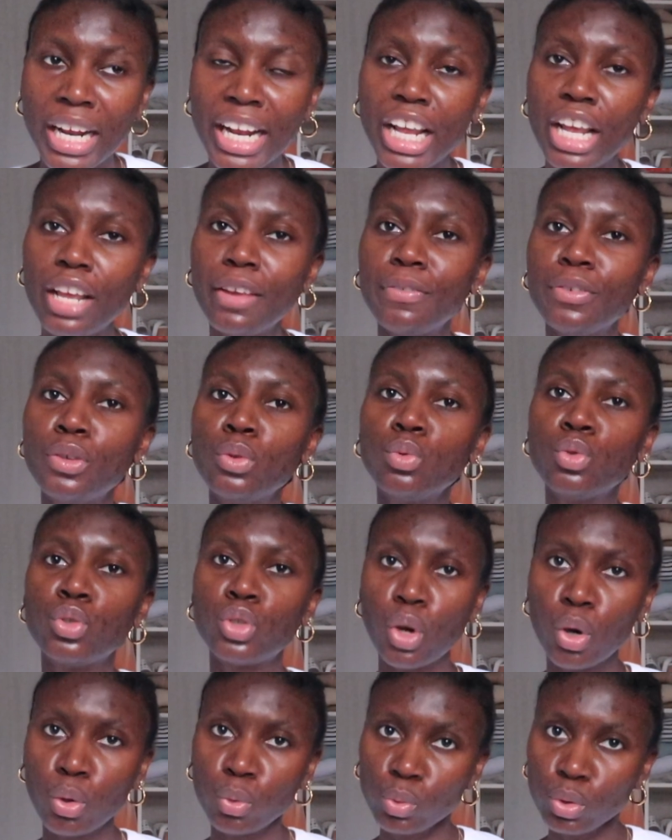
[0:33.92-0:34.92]
If you
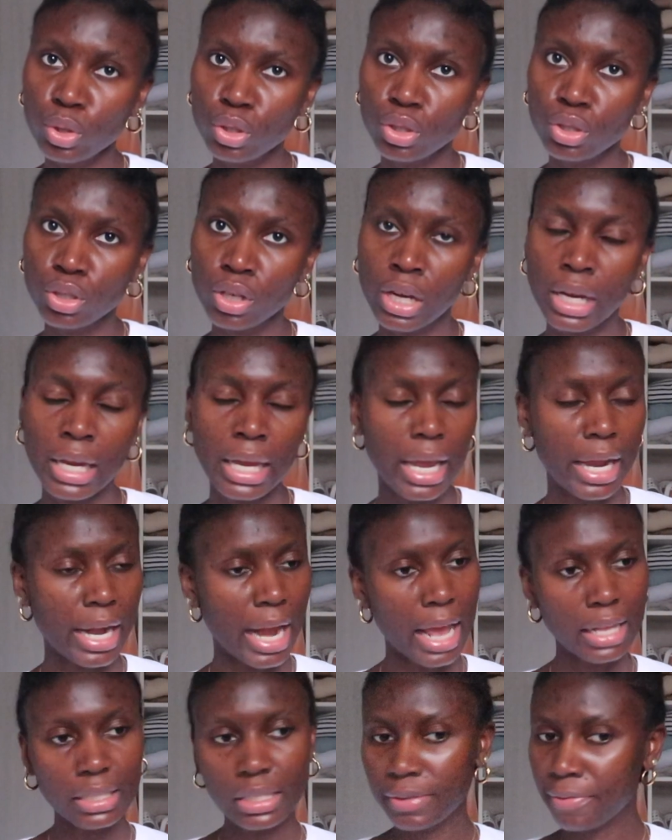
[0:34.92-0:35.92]
don't,
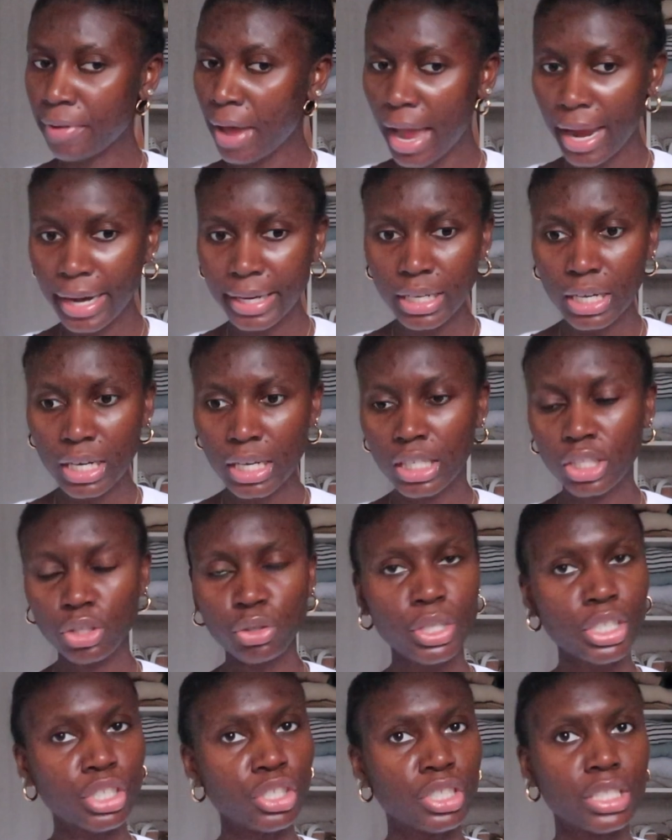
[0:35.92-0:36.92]
that's fine. You
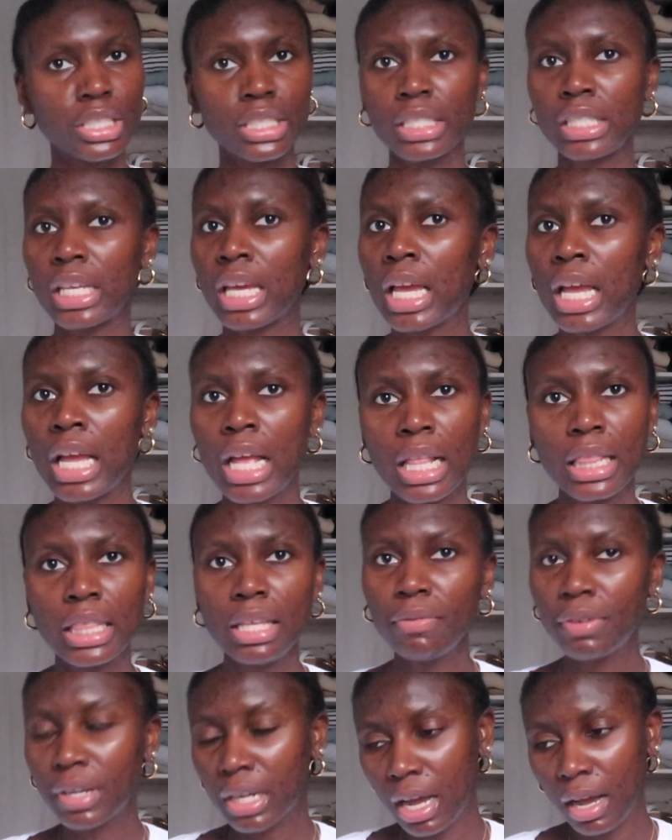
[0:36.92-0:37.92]
can just
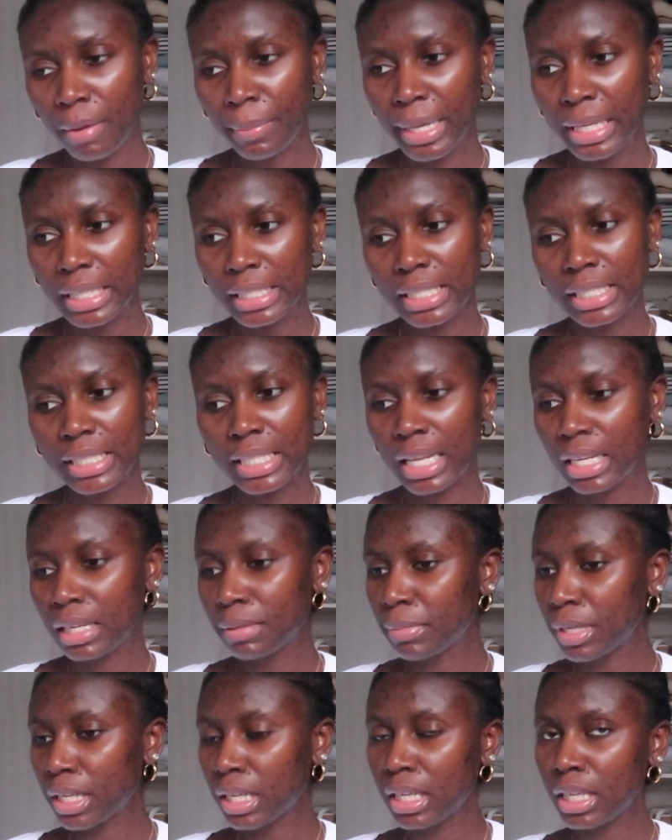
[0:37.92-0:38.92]
leave a comment
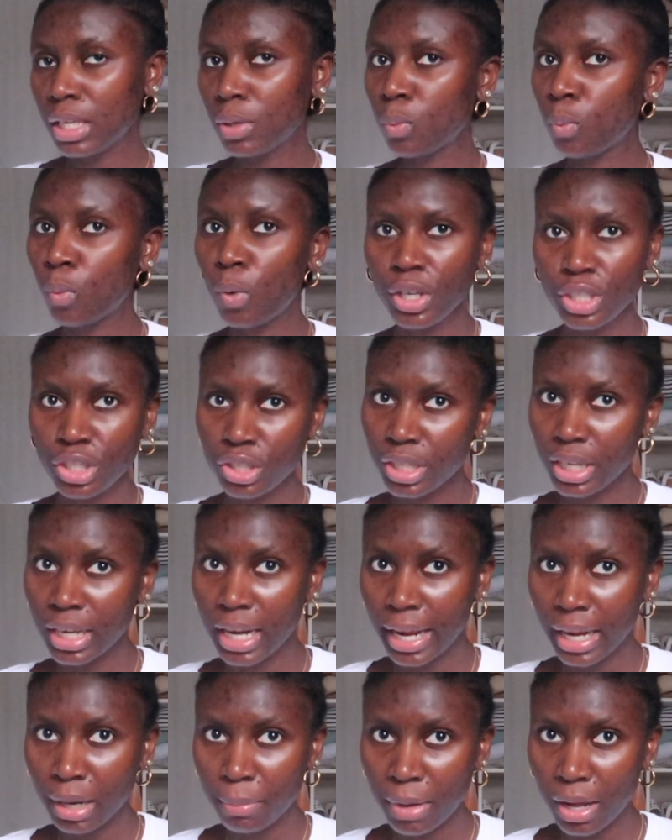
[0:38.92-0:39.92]
telling me what you didn't
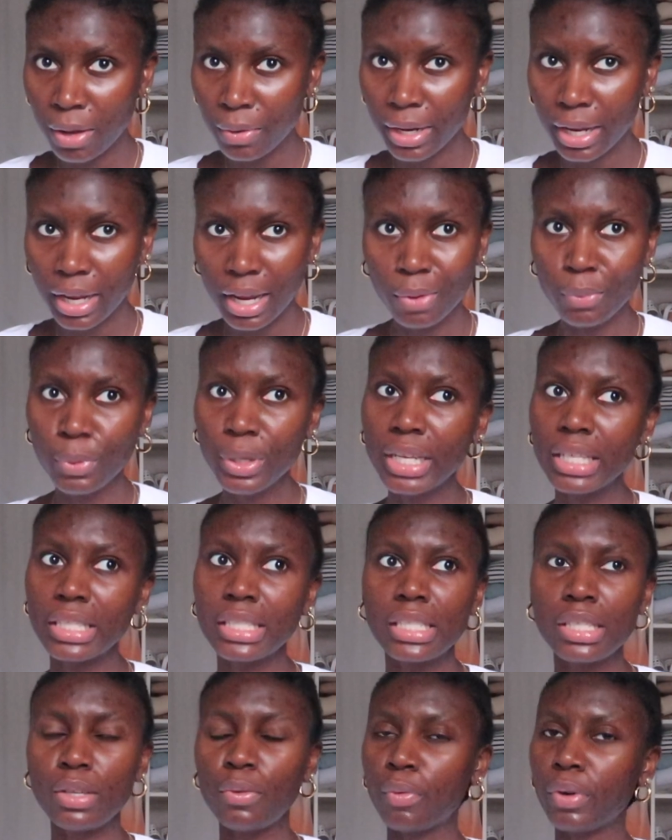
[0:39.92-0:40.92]
like about it, and we can
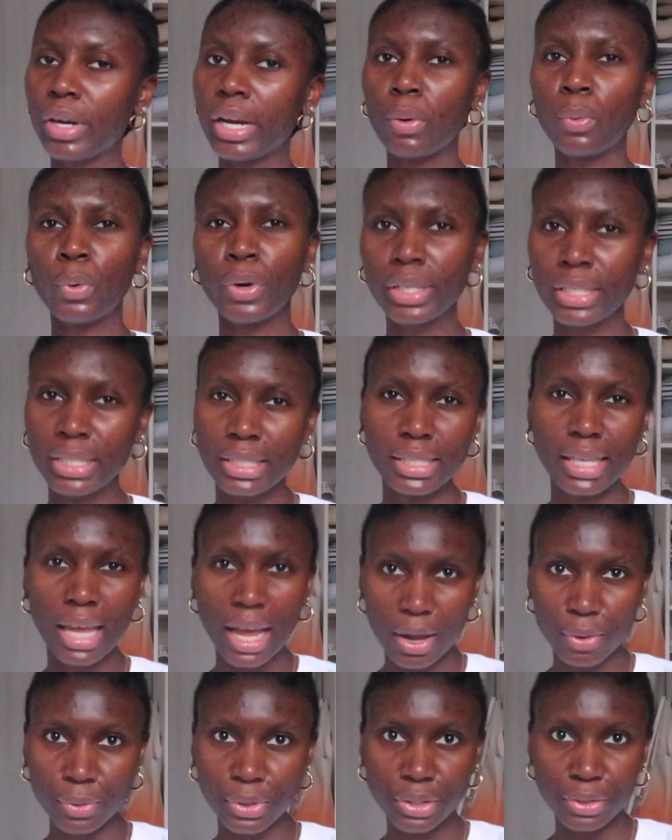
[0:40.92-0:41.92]
see if we can work this
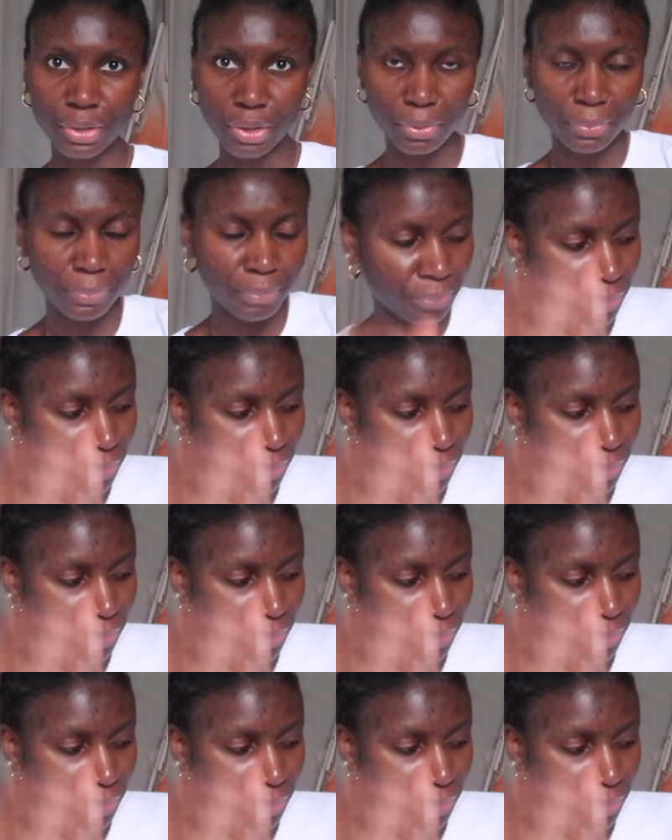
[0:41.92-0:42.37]
out, you know.